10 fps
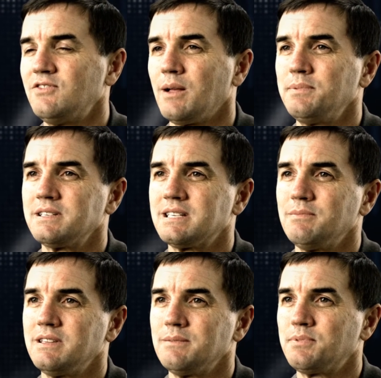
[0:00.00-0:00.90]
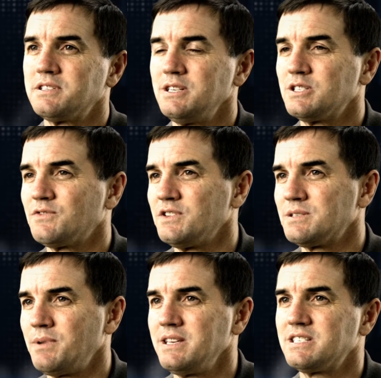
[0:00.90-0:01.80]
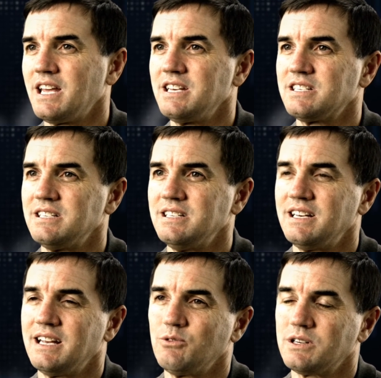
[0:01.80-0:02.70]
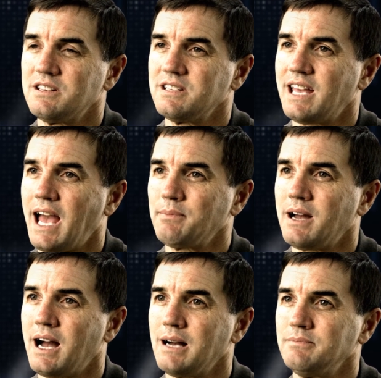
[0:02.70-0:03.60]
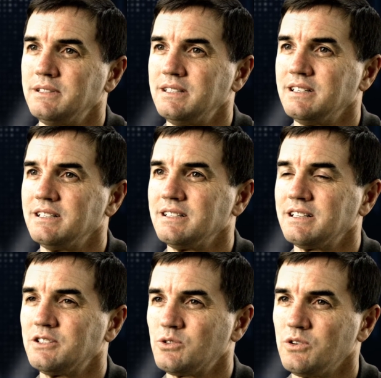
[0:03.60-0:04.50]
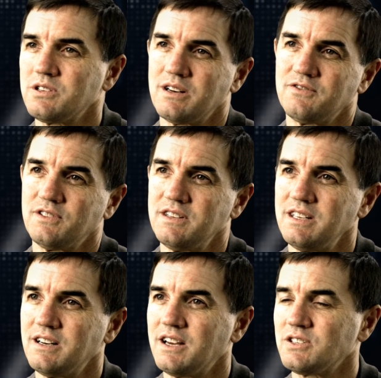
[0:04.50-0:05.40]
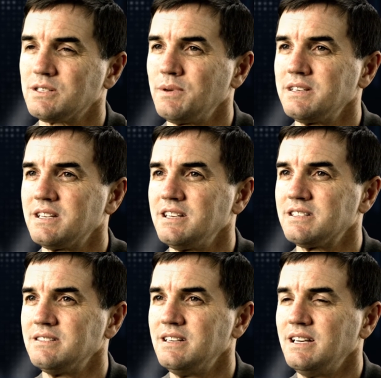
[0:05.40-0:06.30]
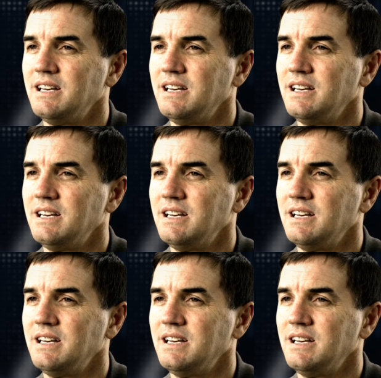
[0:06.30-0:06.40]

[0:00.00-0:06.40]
developing some of the procedures for the space station, and I worked as a CAPCOM in the uh, control center for the International Space Station.